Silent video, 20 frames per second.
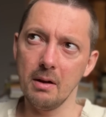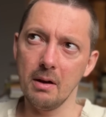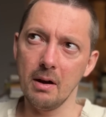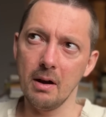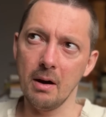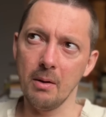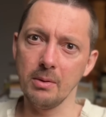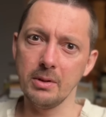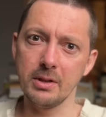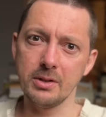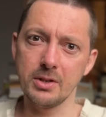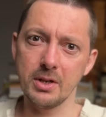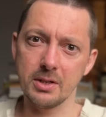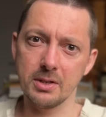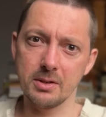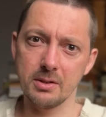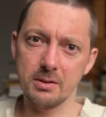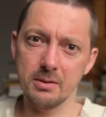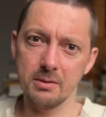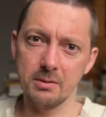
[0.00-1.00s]
I want to
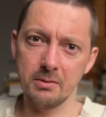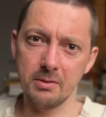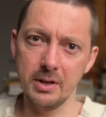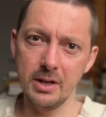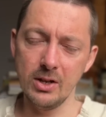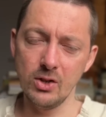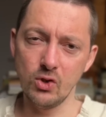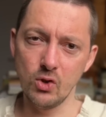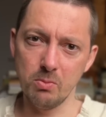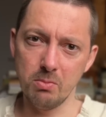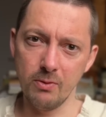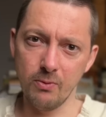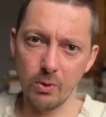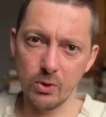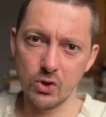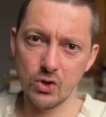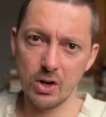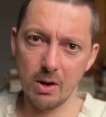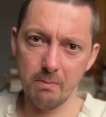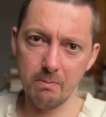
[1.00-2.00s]
just read you before
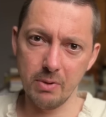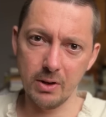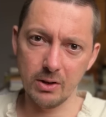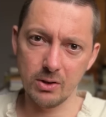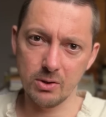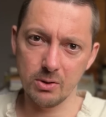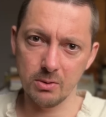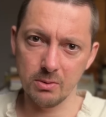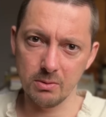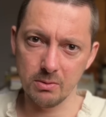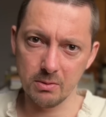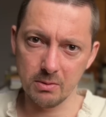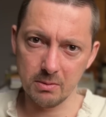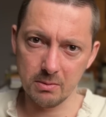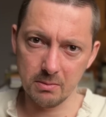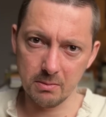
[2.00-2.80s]
jumping to